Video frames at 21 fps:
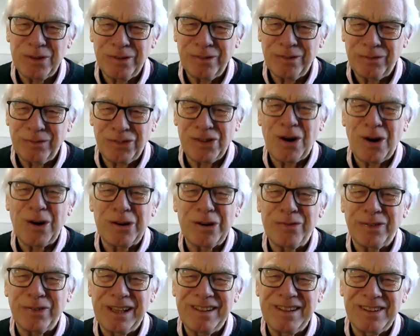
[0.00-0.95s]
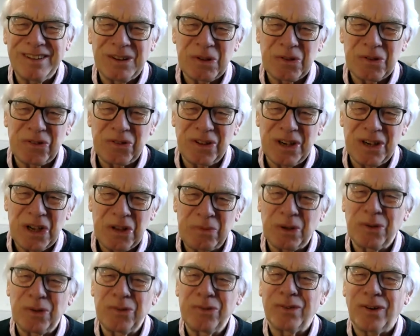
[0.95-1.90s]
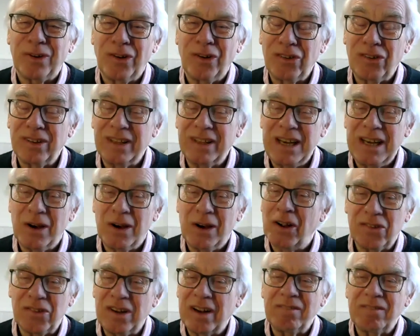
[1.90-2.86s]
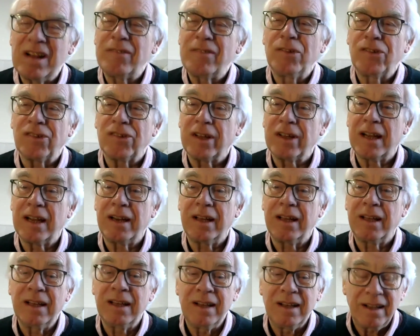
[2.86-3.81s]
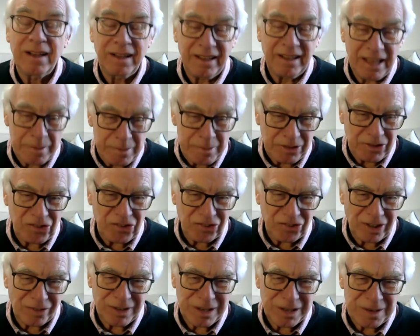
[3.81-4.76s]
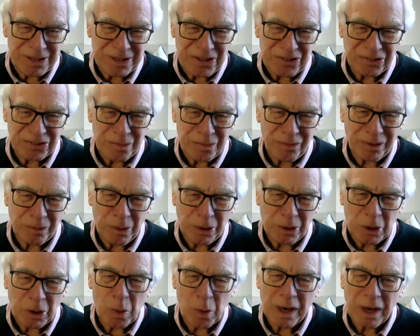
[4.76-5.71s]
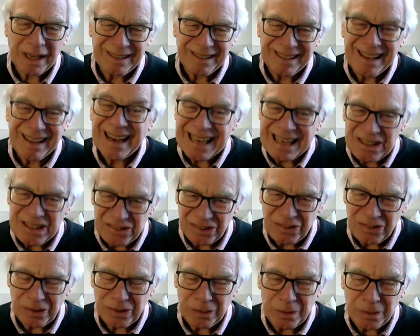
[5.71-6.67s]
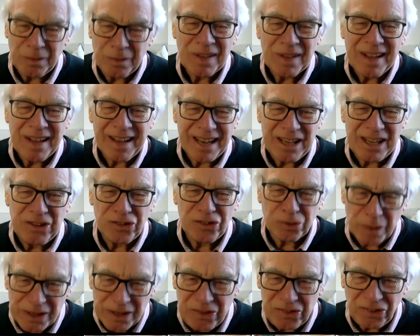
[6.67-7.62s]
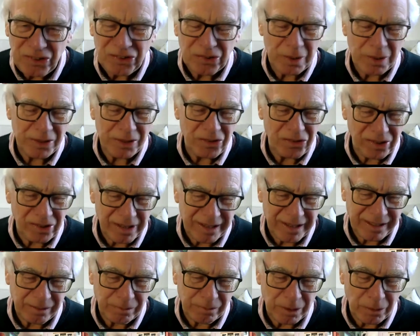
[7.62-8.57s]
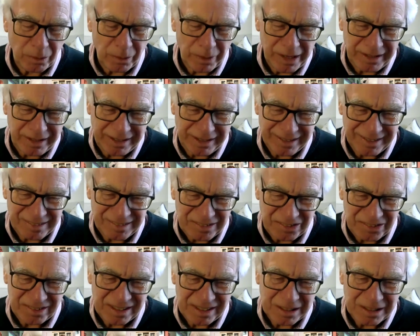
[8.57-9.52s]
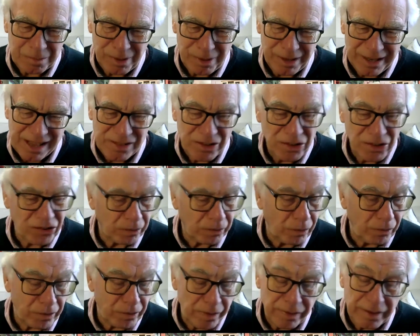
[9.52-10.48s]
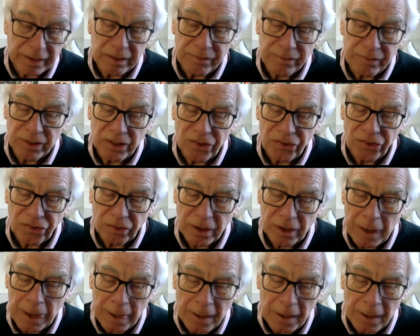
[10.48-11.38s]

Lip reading: photography in those days, but unfortunately not. And I've never seen any images of it, but it's something we'd quite like to do in 2028 when we celebrate the 200th anniversary.